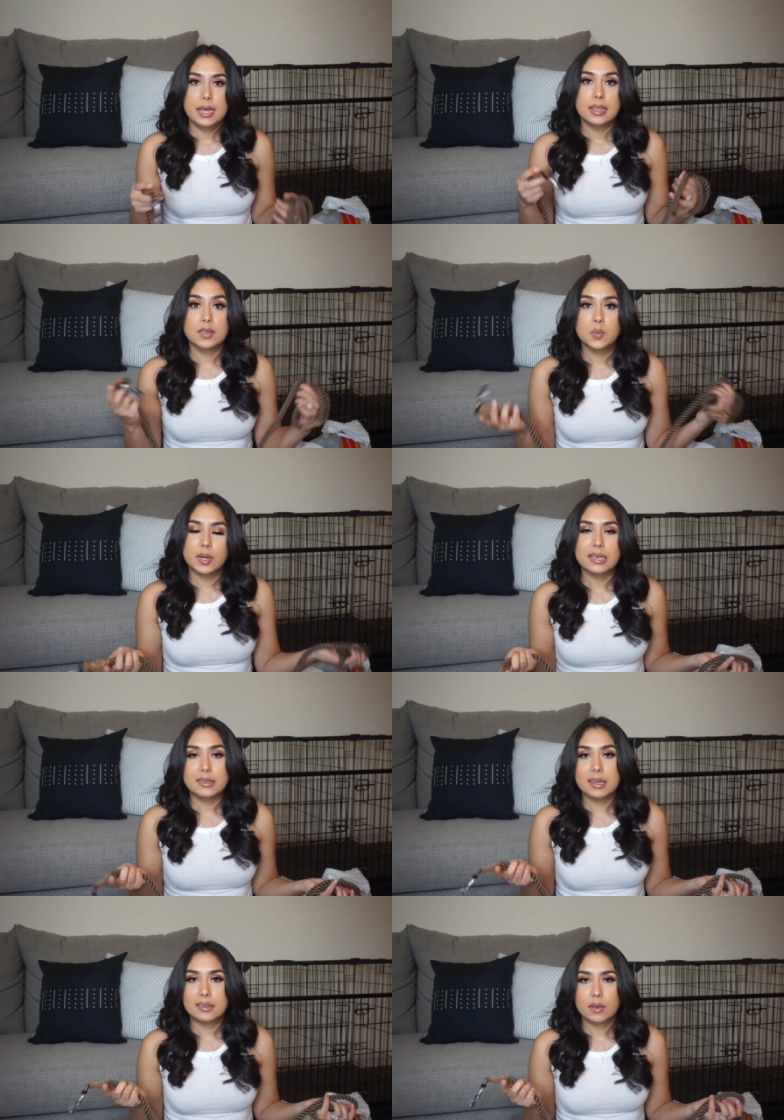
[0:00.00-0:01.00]
This one
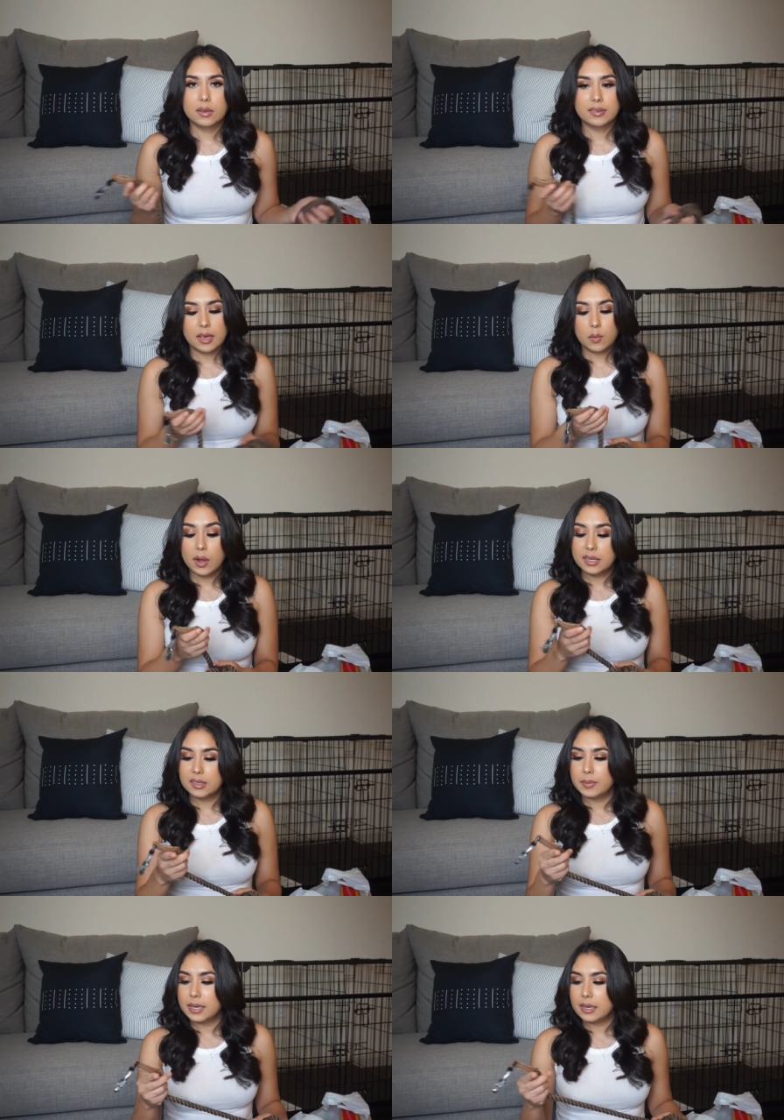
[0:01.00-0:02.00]
isn't as long as I'd want it
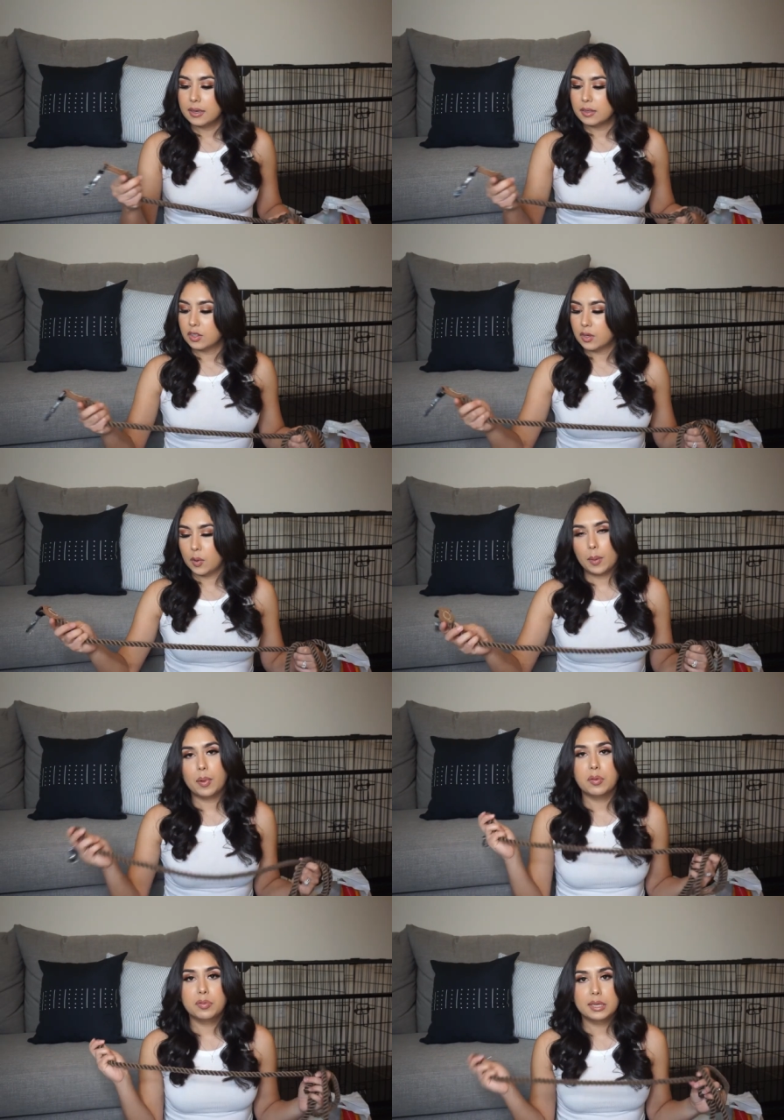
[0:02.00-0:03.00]
to be, so I'm
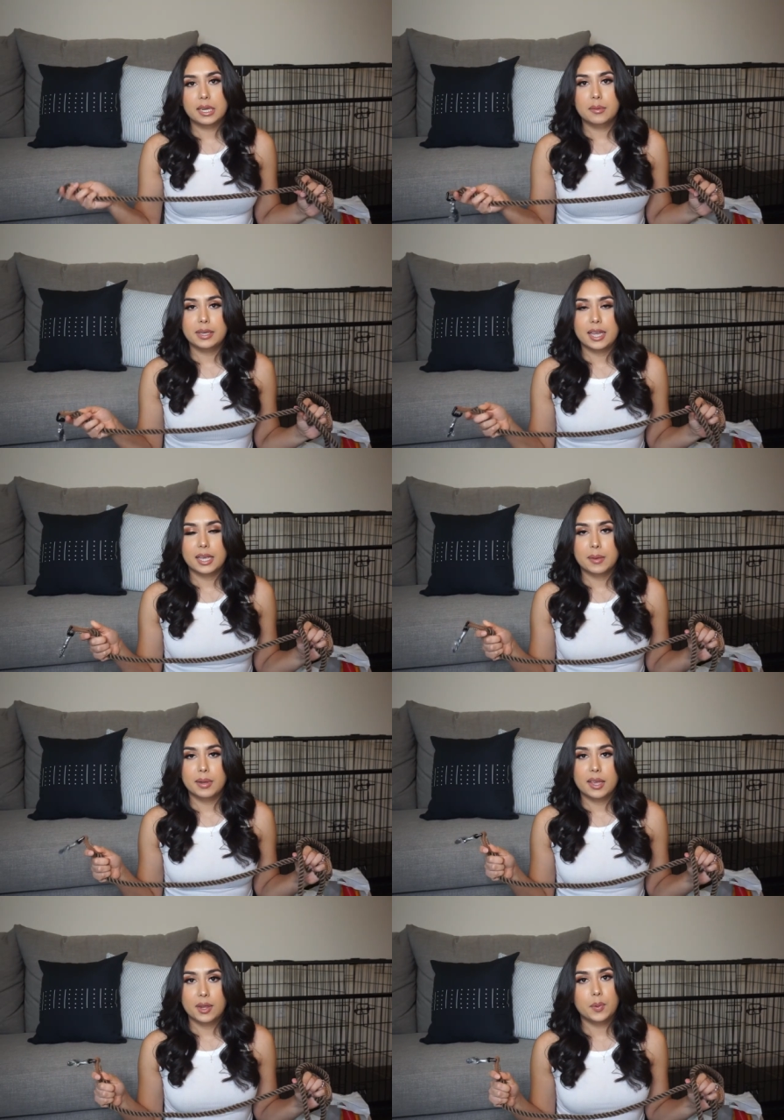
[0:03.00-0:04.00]
probably gonna be getting him
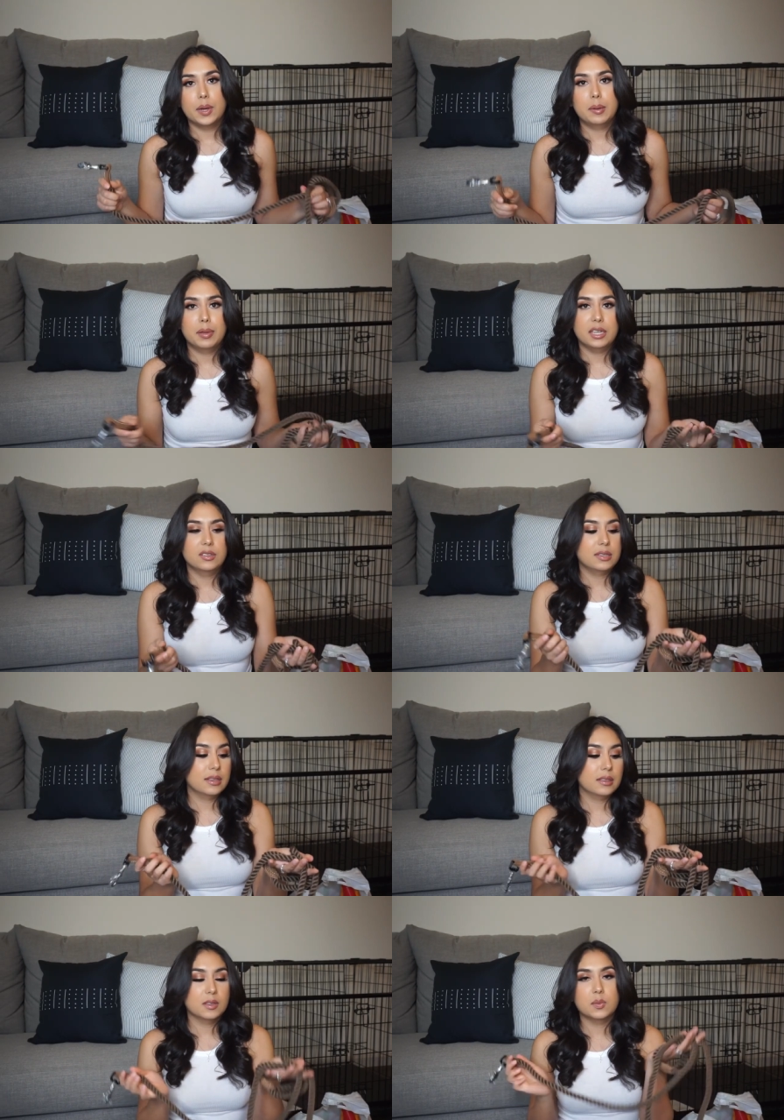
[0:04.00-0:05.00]
another one, but I just
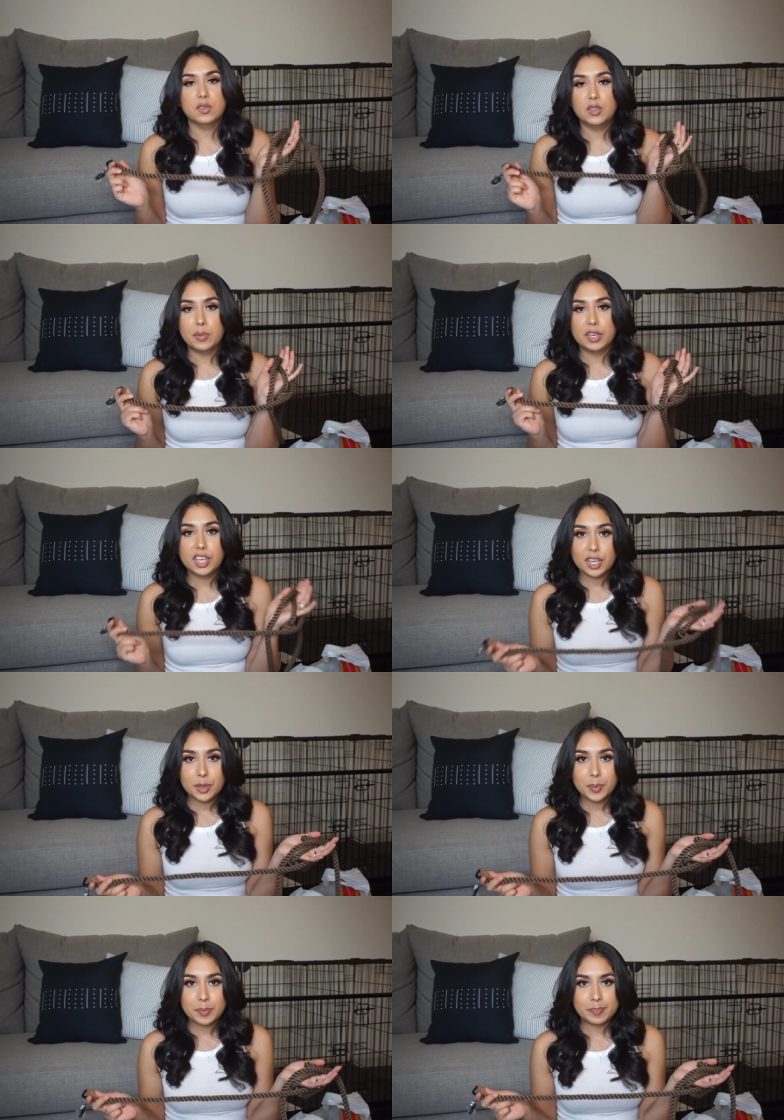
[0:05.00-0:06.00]
think that this one's super cute